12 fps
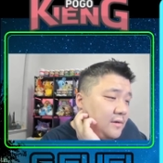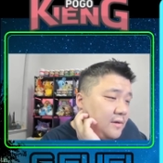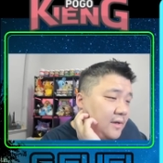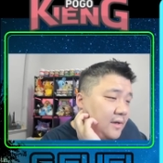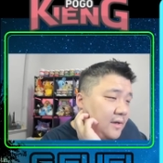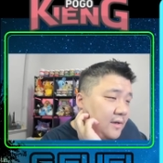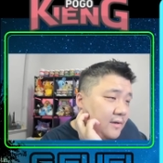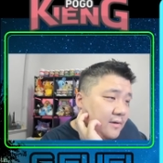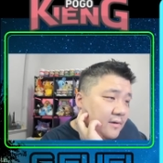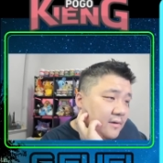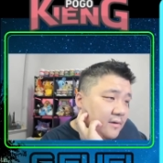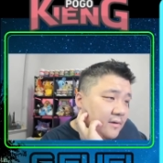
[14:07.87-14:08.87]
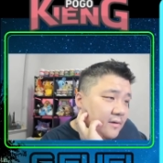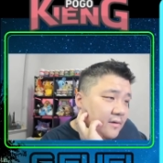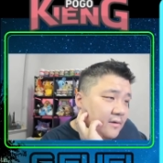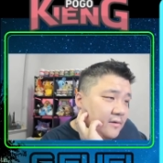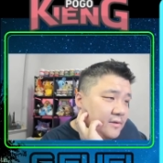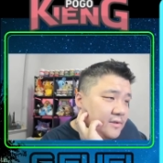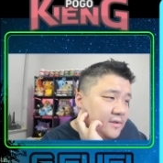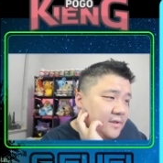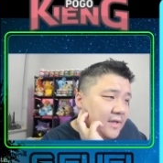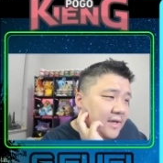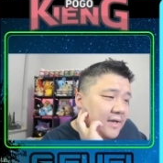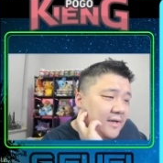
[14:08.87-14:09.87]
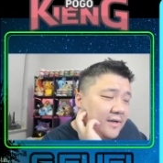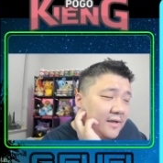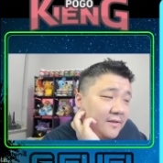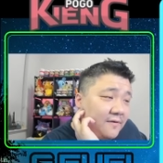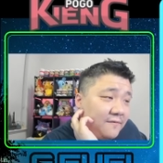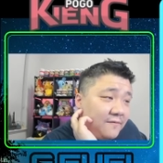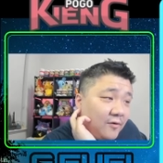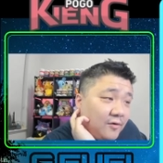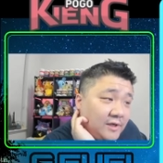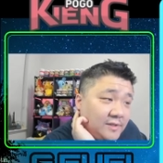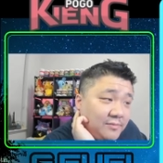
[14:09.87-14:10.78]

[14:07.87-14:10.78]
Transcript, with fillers: And gonna look to land the focus